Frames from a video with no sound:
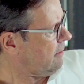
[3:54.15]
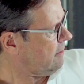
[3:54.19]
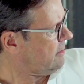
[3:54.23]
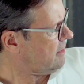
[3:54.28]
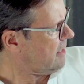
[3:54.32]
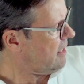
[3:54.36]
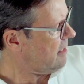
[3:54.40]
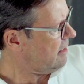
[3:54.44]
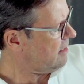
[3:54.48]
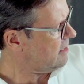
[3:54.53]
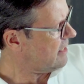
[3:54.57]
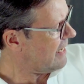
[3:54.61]

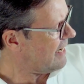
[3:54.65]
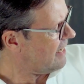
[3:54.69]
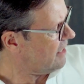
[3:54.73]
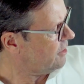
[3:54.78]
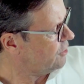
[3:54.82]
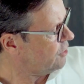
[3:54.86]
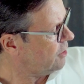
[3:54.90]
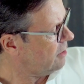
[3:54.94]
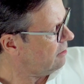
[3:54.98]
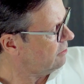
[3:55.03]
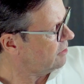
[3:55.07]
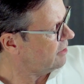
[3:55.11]
Does
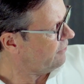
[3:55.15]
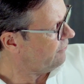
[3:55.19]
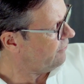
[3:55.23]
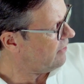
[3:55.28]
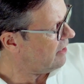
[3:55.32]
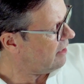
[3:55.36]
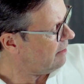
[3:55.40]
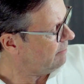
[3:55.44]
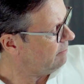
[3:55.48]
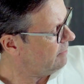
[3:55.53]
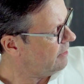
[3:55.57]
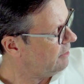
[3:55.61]
Agile
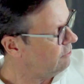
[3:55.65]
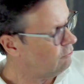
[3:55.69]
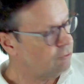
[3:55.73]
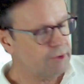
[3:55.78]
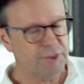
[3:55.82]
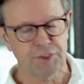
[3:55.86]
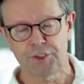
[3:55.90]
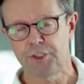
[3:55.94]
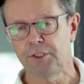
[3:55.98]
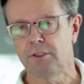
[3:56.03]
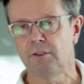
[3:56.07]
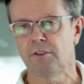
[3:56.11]
development
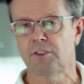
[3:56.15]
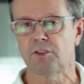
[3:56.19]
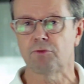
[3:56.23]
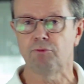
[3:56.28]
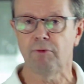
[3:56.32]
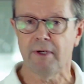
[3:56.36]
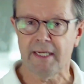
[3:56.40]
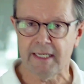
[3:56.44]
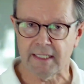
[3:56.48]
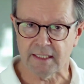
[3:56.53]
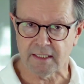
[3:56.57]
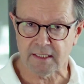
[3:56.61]
reduce
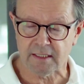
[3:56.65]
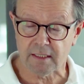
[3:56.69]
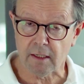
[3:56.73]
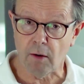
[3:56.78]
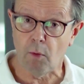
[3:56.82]
risk?